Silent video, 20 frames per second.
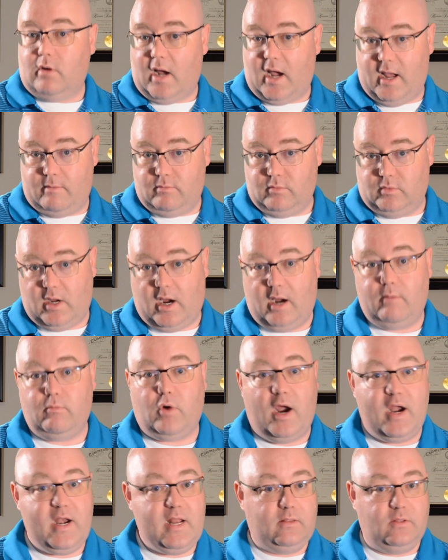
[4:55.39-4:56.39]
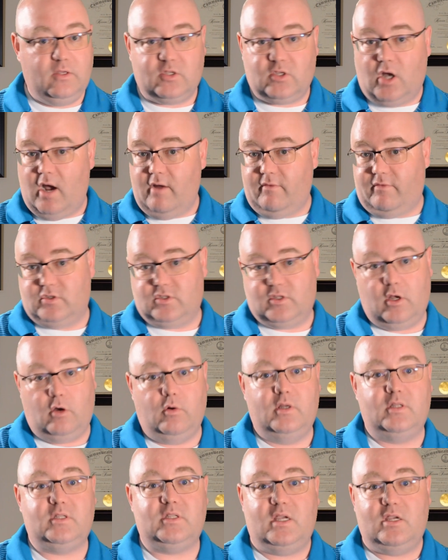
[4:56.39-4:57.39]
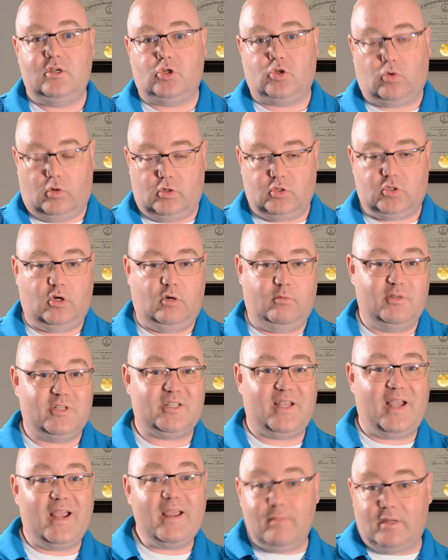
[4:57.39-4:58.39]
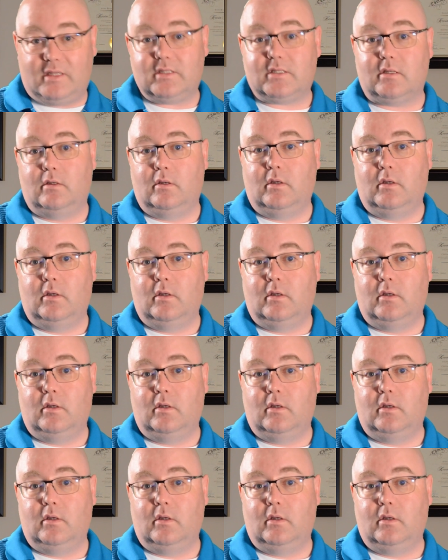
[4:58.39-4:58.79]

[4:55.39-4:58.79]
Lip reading: I'm writing this off as though it's a short-term assignment.